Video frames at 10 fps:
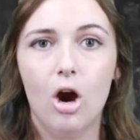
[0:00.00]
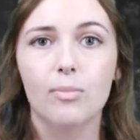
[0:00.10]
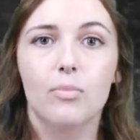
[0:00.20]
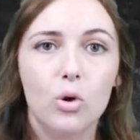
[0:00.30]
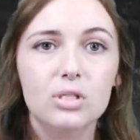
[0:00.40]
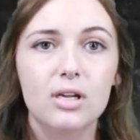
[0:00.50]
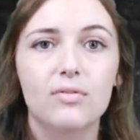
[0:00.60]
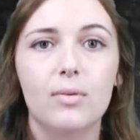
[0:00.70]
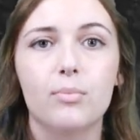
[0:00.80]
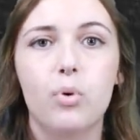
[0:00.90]
are most
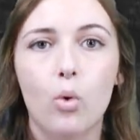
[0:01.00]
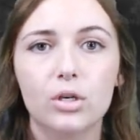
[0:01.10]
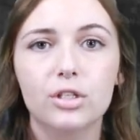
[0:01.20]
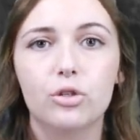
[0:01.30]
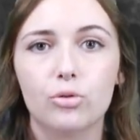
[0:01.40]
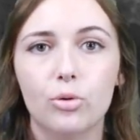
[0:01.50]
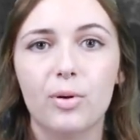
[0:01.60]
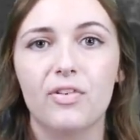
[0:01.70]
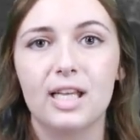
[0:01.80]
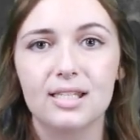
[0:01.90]
of the important group
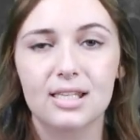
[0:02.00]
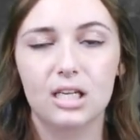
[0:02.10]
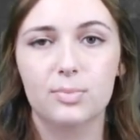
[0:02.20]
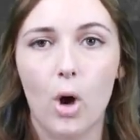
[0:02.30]
of insect